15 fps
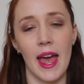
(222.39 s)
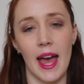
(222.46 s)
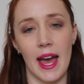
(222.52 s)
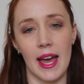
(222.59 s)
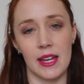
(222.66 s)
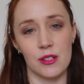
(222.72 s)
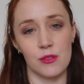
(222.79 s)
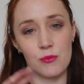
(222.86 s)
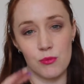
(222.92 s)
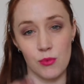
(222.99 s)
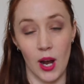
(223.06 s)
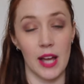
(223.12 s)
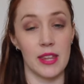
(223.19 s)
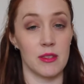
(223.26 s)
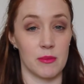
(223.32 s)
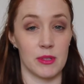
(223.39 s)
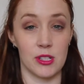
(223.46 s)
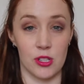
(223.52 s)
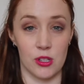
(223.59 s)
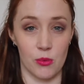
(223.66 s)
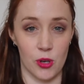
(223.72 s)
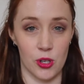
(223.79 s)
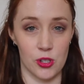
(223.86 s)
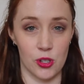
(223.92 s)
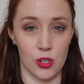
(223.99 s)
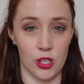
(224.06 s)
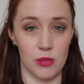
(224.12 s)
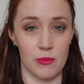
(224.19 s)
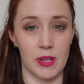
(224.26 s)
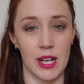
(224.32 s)
and write them into the Word
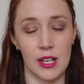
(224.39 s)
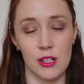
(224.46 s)
document,